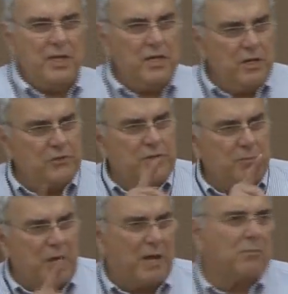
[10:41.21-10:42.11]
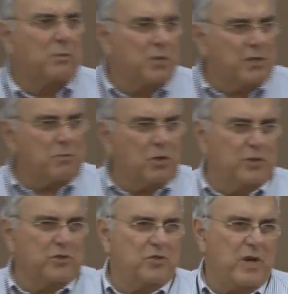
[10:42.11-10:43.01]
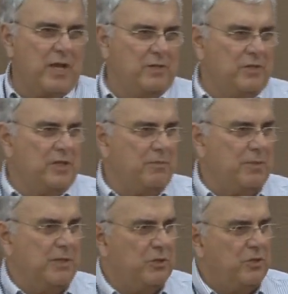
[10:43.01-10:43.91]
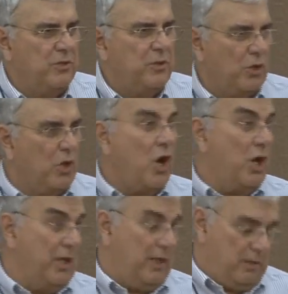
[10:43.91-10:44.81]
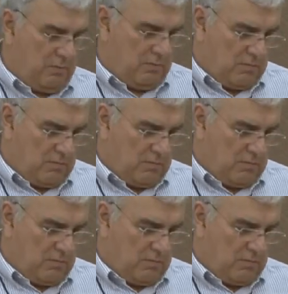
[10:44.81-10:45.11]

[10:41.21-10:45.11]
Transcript: And here's the problem when you pull your strategy up into your calling.